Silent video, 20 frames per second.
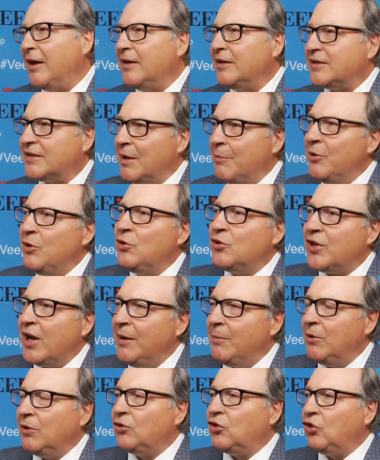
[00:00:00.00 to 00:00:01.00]
someone who's
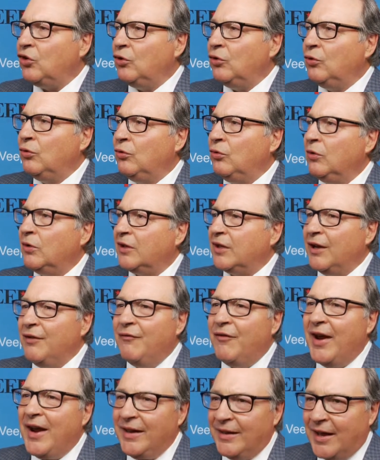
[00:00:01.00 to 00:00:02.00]
able to
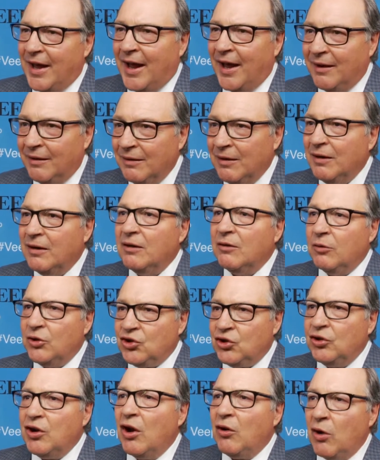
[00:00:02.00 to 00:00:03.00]
convey that,
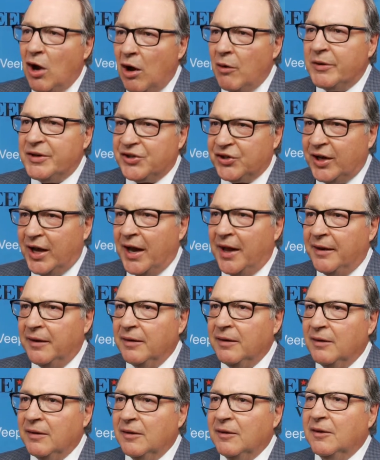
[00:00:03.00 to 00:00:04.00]
which you don't always get.
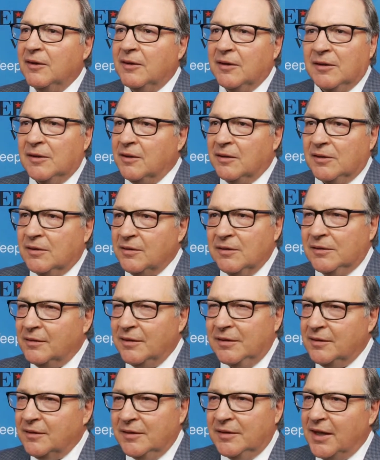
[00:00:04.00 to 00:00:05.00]

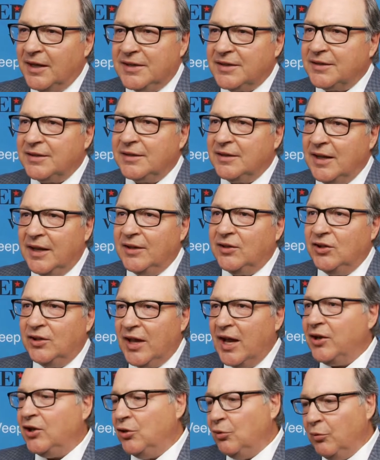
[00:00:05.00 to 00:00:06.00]
That's that,
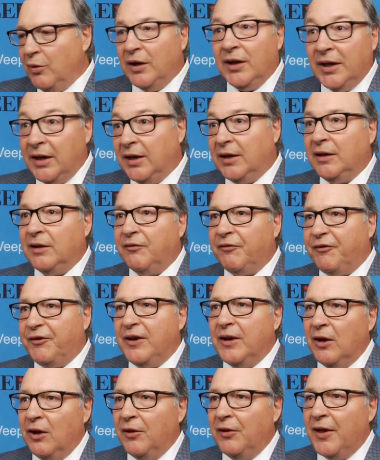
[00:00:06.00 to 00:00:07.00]
that you really
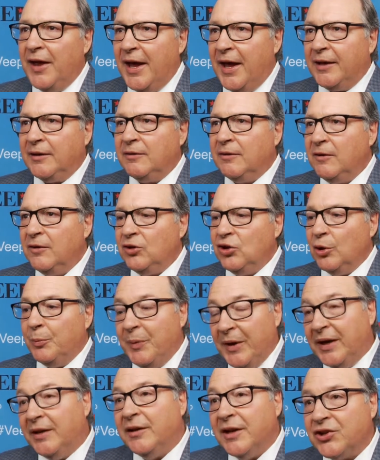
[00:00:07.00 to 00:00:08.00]
feel that you're
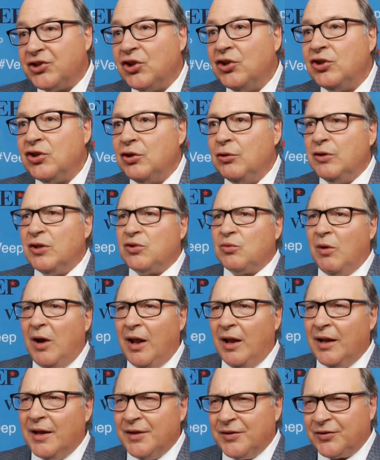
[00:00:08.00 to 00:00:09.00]
being listened to as
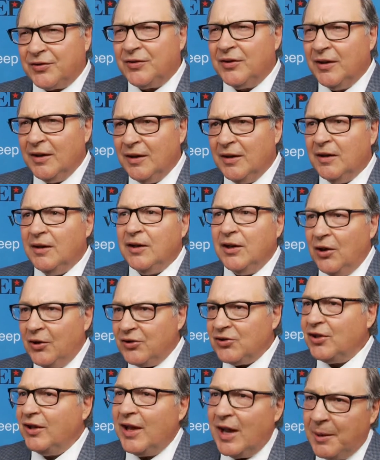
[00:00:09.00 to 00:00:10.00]
well as you know.
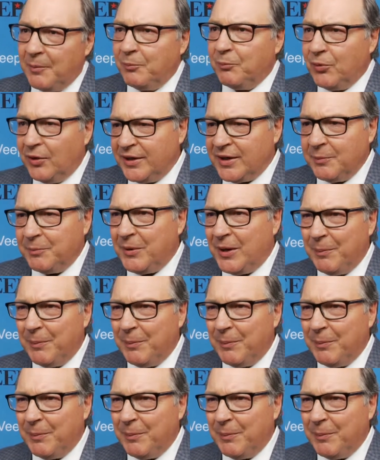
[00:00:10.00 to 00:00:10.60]
There's a lot of brilliant